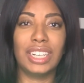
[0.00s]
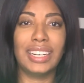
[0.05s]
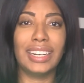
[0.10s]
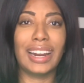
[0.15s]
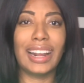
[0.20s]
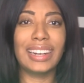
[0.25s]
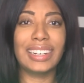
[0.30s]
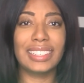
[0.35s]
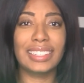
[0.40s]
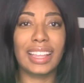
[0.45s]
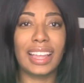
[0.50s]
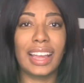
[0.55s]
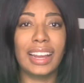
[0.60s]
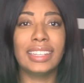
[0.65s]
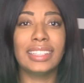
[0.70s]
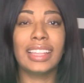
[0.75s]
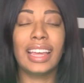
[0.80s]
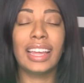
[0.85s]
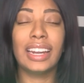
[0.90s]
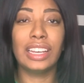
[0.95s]
and I
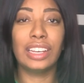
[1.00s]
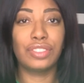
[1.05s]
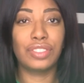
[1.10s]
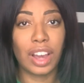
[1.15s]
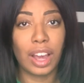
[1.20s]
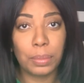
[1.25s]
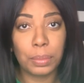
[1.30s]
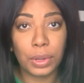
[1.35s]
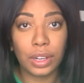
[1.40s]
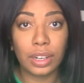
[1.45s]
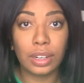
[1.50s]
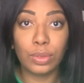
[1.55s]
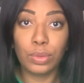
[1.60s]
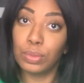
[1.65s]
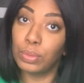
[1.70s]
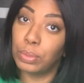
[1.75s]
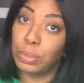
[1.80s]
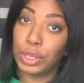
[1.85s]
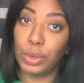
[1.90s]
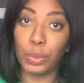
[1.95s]
decided that if I'm gonna
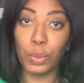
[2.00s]
be